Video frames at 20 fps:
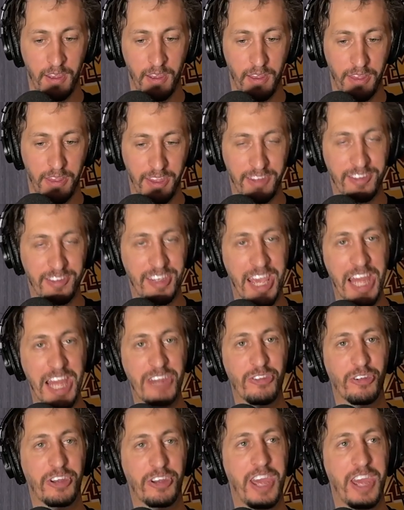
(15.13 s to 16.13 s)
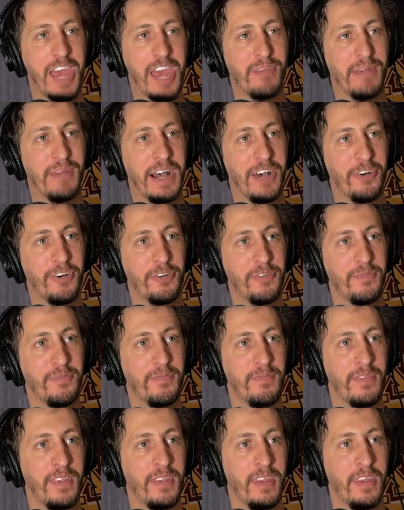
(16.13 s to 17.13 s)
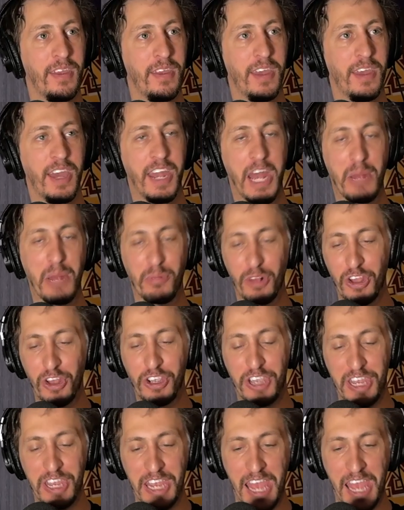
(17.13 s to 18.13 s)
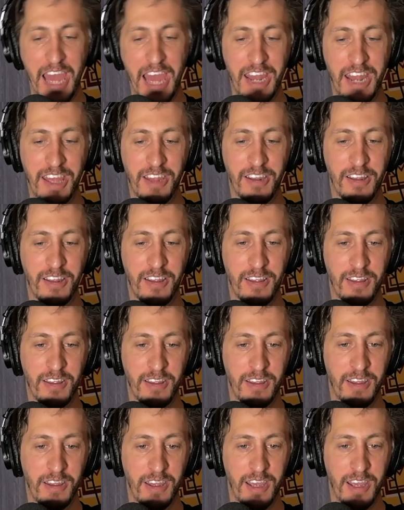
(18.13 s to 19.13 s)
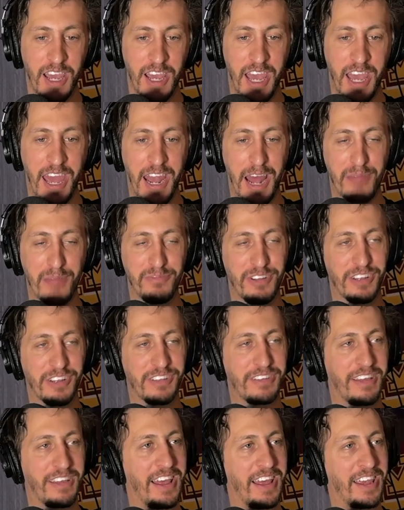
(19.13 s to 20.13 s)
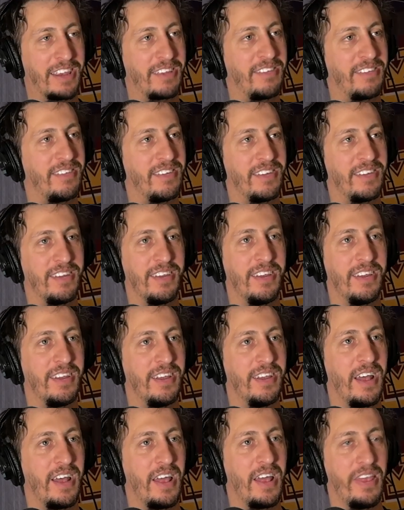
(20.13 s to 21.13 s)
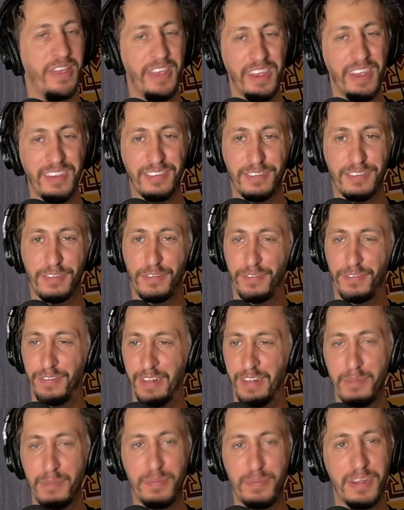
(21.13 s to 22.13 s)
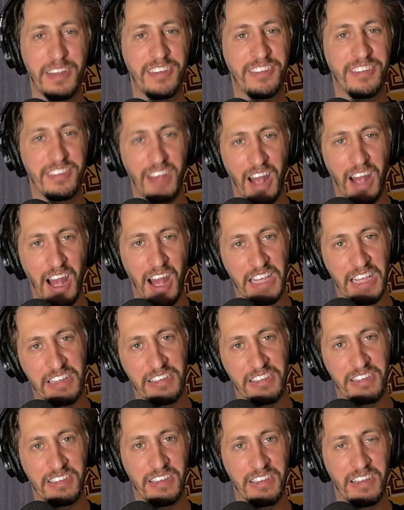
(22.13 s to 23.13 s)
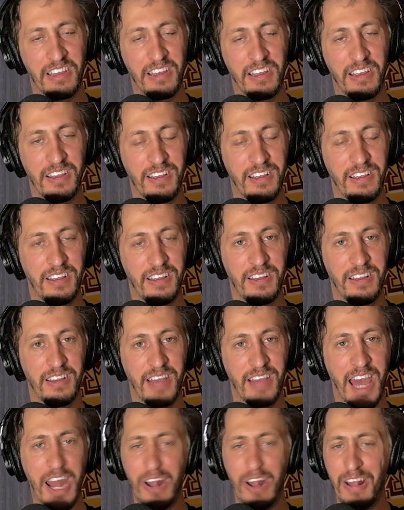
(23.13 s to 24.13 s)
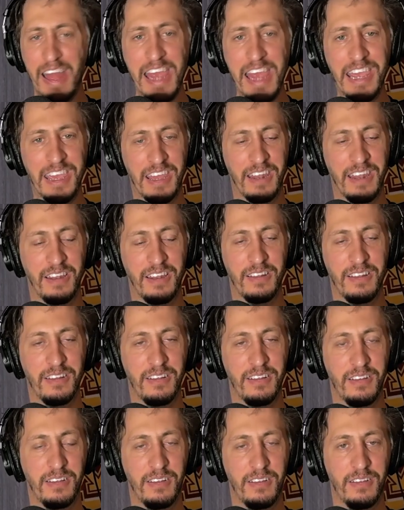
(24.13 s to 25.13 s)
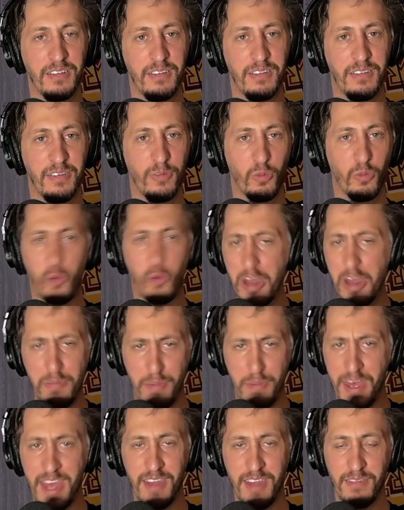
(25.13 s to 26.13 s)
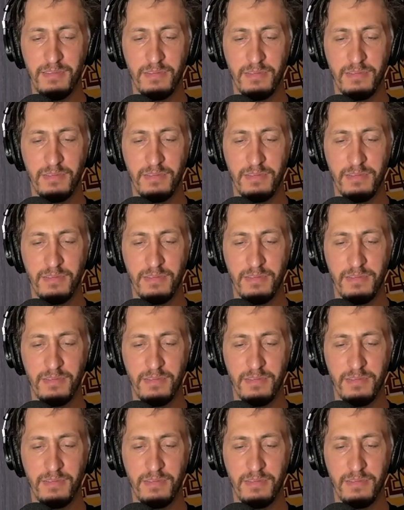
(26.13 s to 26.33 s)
The schedule came out, and I'm looking at it, and I'm just like, this flippin' sucks. I don't like it. One bit.